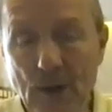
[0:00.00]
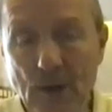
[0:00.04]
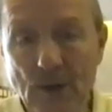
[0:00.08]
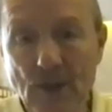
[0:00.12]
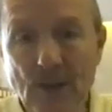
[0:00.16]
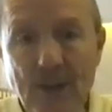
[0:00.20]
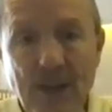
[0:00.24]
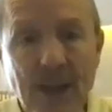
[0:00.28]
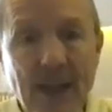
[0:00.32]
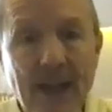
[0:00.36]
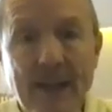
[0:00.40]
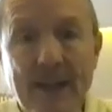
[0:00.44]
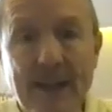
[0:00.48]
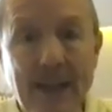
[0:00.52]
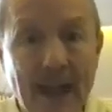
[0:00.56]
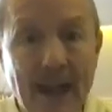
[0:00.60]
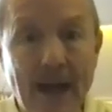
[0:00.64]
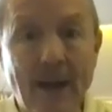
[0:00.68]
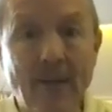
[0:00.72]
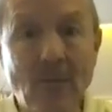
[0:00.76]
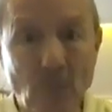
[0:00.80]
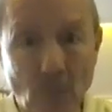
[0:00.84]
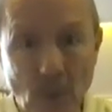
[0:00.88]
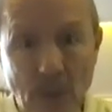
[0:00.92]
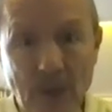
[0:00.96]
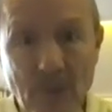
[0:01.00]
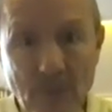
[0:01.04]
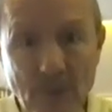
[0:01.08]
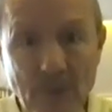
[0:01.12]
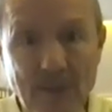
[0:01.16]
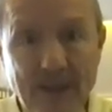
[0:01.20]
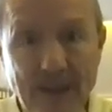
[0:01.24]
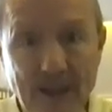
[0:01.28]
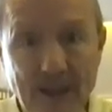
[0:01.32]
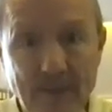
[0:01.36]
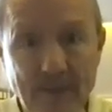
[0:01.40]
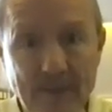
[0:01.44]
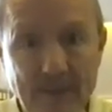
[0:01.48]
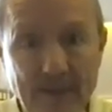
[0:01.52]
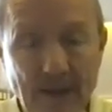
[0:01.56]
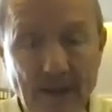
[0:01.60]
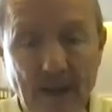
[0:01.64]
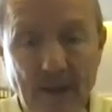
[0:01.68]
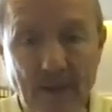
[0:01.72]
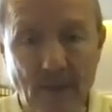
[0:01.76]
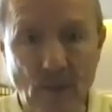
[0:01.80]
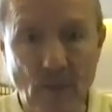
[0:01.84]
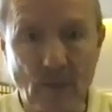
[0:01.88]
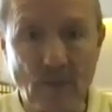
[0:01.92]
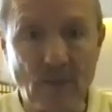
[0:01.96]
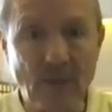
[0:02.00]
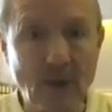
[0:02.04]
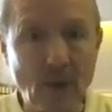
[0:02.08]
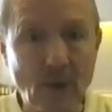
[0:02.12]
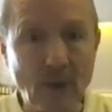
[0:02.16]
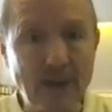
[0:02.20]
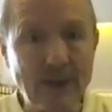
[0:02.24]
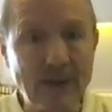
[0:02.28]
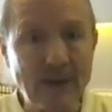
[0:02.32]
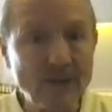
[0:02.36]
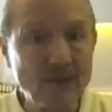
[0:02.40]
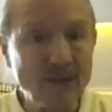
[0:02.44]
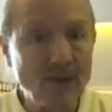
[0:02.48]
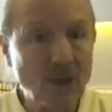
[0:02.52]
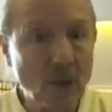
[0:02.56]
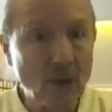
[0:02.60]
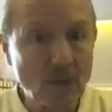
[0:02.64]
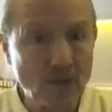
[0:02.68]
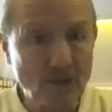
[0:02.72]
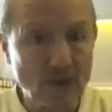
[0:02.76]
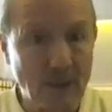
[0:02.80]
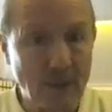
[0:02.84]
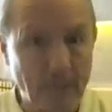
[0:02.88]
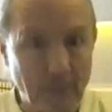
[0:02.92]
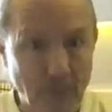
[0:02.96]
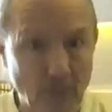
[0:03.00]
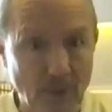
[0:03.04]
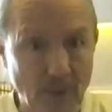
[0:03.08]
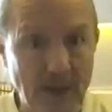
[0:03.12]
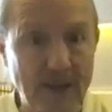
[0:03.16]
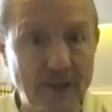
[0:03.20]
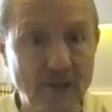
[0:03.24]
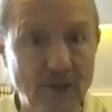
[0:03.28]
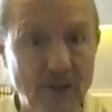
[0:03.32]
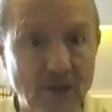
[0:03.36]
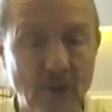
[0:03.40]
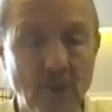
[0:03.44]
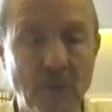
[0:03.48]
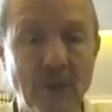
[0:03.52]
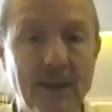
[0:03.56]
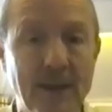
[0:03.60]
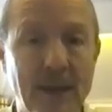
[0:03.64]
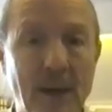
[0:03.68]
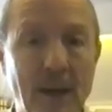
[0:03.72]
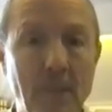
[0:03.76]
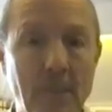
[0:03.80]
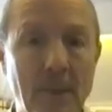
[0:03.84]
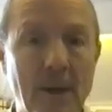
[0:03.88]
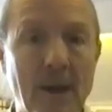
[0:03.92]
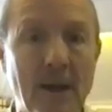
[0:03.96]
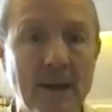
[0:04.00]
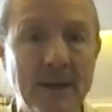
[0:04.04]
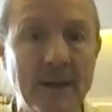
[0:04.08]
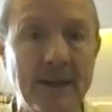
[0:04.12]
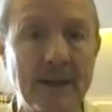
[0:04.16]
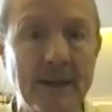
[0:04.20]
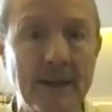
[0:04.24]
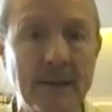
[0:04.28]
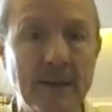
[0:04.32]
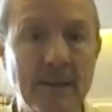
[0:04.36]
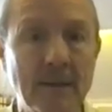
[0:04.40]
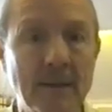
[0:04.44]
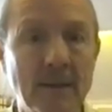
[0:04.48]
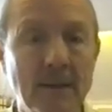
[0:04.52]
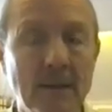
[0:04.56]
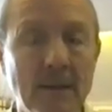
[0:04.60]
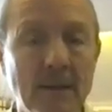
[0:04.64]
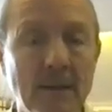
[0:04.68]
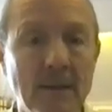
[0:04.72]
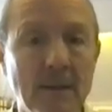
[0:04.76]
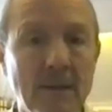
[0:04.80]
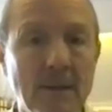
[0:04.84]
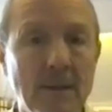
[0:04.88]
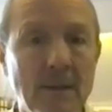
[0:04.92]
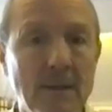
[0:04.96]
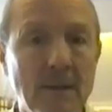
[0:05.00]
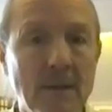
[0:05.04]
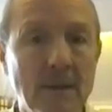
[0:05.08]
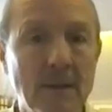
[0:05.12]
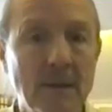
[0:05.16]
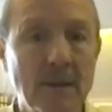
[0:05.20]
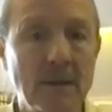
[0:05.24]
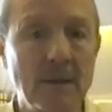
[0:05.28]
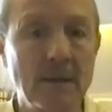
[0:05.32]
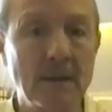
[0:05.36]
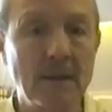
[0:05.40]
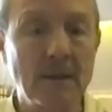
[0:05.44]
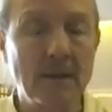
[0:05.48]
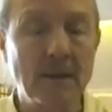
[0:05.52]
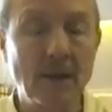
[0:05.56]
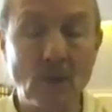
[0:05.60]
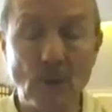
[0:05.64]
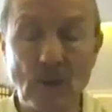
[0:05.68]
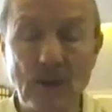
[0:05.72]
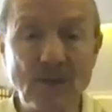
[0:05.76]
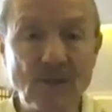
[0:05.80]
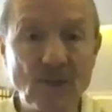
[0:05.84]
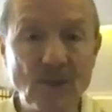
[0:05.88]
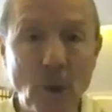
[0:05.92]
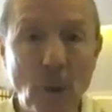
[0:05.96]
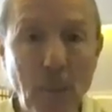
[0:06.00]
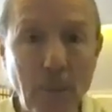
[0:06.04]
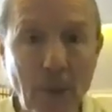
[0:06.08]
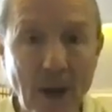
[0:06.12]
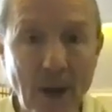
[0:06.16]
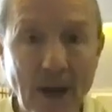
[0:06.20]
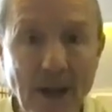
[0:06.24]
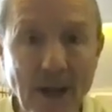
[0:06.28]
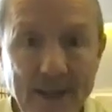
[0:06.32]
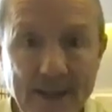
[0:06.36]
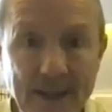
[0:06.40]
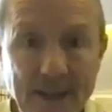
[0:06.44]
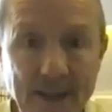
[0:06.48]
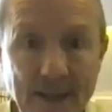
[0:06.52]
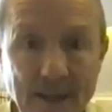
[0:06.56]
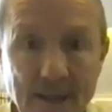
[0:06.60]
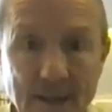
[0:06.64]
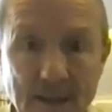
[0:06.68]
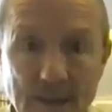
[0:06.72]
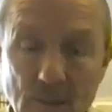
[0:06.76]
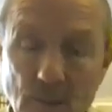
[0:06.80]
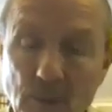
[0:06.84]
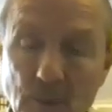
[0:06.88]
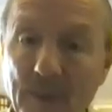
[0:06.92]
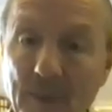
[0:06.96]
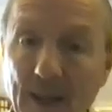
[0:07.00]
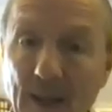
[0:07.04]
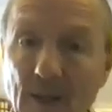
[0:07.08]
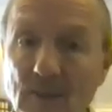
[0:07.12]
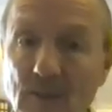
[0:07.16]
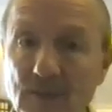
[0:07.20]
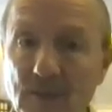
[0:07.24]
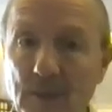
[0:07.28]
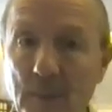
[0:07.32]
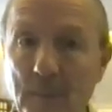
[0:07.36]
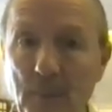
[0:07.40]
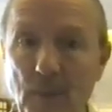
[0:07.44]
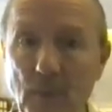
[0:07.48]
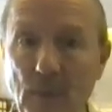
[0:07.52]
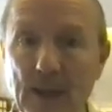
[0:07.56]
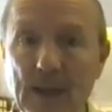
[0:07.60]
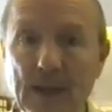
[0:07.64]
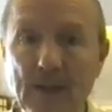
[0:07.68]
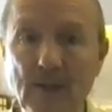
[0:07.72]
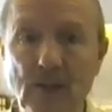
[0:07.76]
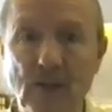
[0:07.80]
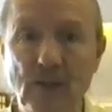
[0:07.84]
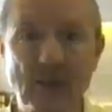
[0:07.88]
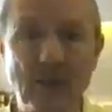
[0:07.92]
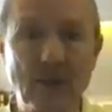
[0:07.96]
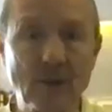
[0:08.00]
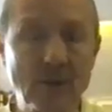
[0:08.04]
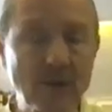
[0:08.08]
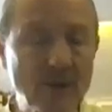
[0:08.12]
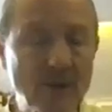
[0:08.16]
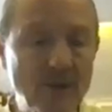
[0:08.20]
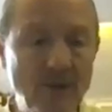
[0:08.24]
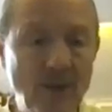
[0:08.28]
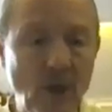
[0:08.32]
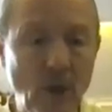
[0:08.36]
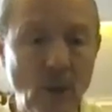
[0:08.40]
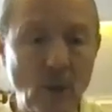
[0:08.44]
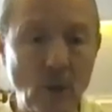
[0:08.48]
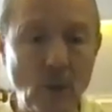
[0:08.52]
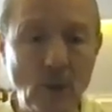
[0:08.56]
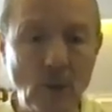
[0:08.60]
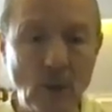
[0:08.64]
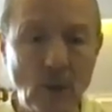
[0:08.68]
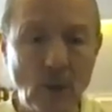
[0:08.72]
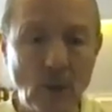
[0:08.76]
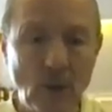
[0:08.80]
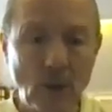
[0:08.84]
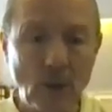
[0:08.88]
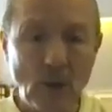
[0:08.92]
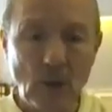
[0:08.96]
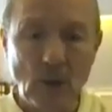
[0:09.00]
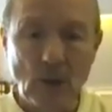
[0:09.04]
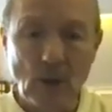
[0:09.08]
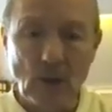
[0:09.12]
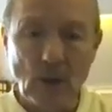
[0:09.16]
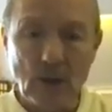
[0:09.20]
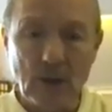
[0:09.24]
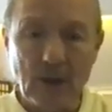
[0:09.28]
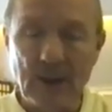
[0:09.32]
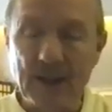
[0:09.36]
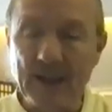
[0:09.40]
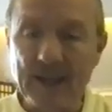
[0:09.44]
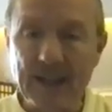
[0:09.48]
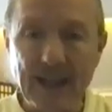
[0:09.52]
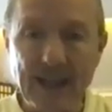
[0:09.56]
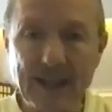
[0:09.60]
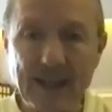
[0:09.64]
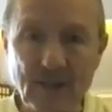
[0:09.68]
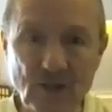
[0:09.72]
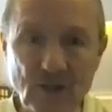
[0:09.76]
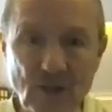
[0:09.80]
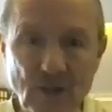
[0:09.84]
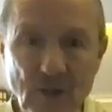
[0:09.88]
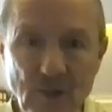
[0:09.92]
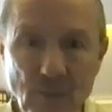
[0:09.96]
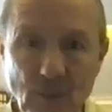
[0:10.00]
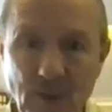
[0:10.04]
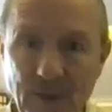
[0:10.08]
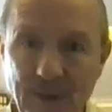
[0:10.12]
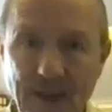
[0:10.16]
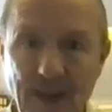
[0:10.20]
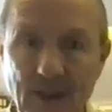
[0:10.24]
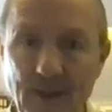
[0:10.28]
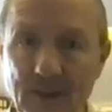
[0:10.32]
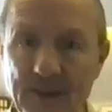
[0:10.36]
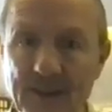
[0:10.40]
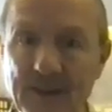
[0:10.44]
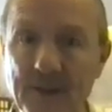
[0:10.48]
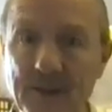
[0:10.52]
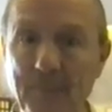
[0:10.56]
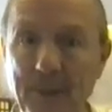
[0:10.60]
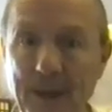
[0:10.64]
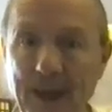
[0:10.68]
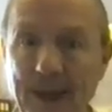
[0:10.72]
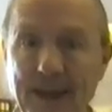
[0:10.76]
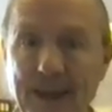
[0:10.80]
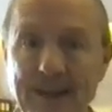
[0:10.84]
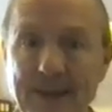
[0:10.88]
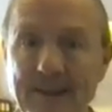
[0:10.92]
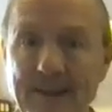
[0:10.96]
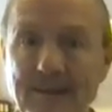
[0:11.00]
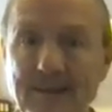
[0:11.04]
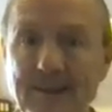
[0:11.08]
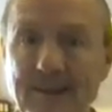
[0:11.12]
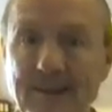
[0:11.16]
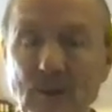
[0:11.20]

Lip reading: You can't have one without the other. There is no separation without bonding. There is no bonding without separation. There is no connection without independence.